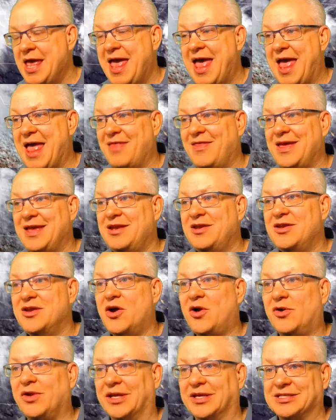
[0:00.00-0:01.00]
And then
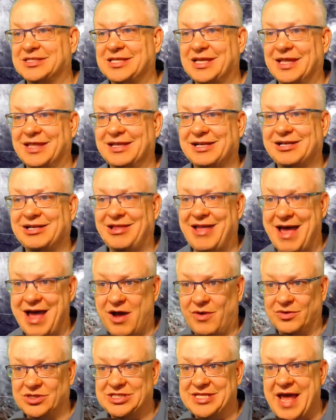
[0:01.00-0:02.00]
notice the
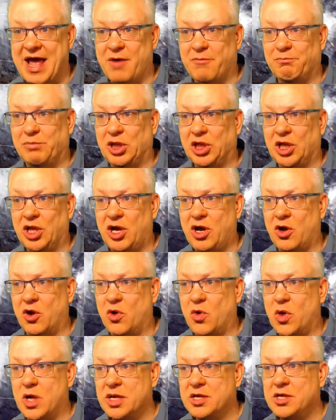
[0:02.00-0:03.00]
clouds down
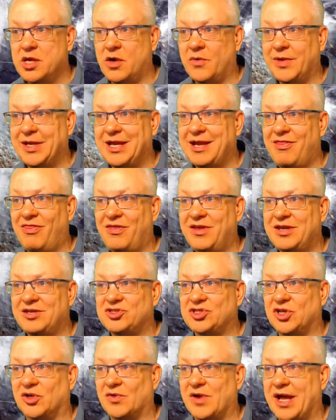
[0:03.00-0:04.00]
below going in this
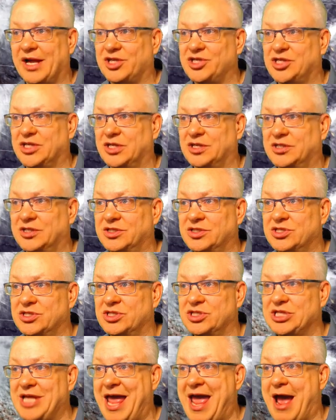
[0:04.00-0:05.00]
direction.
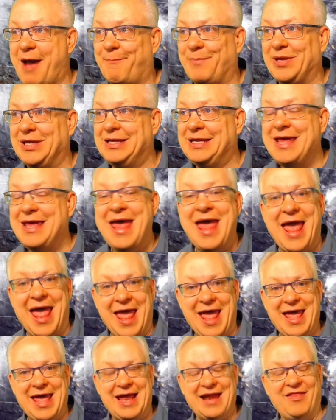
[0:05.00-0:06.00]
Zap.
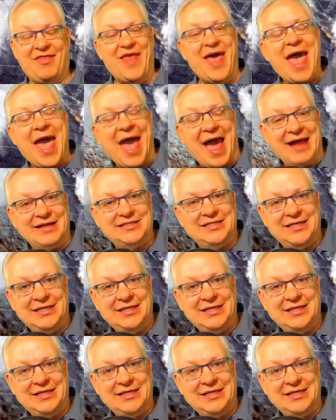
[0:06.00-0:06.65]
And that